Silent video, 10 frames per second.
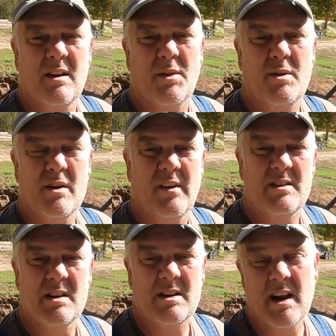you know,
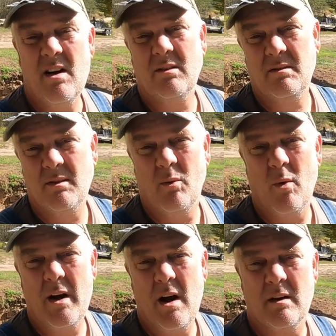thirty-five cents a gallon,
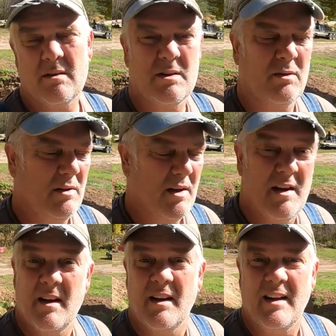why not? So
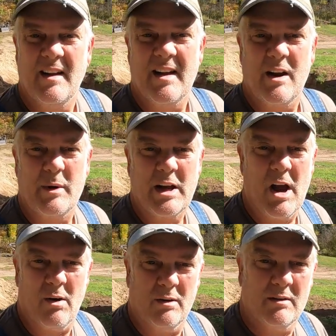here we go.